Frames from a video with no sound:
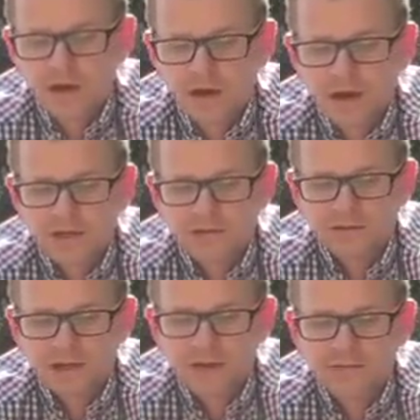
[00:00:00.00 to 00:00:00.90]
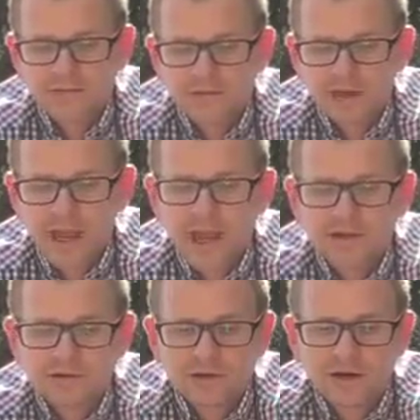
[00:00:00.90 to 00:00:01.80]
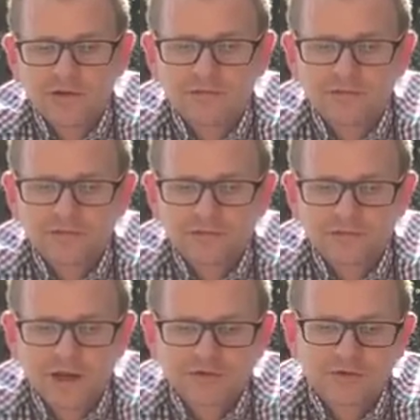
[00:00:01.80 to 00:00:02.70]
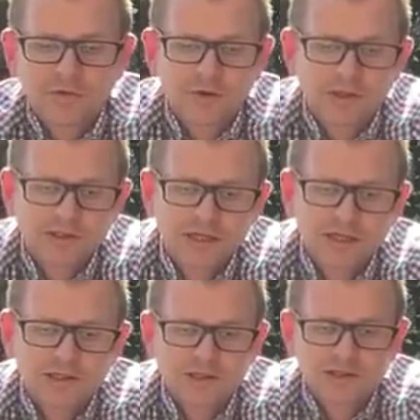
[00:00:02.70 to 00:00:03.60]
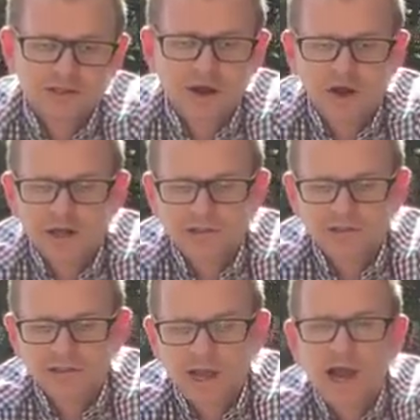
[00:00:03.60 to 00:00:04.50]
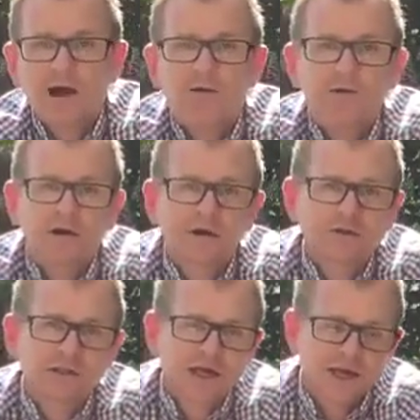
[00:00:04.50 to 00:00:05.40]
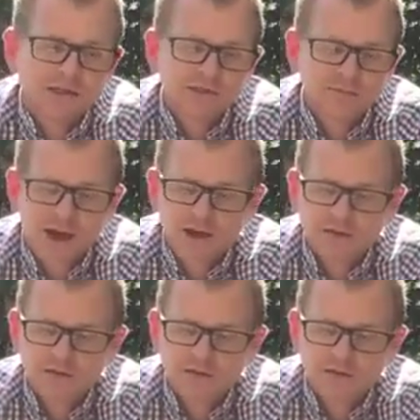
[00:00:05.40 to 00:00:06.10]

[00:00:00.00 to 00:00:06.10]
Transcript: And again, kind of textural qualities, size and scale, gloss against matte,